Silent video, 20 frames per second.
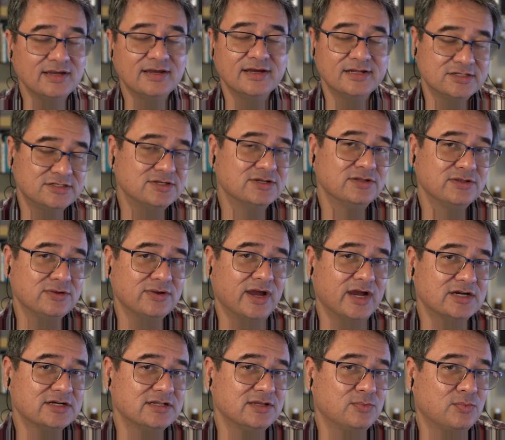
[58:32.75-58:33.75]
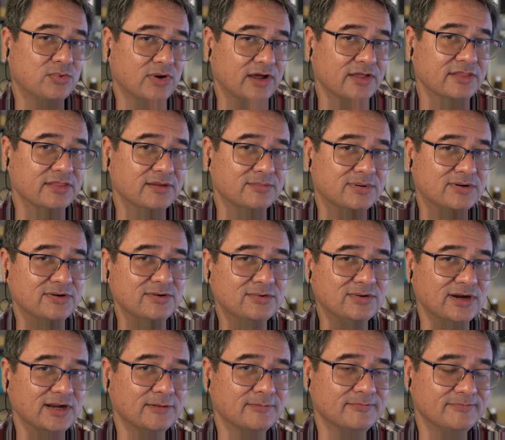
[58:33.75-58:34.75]
until you actually run the
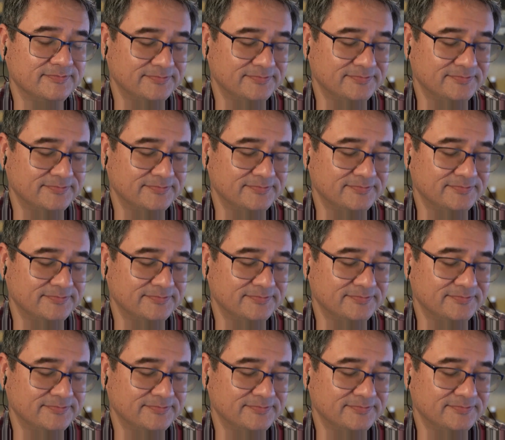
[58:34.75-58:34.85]
program.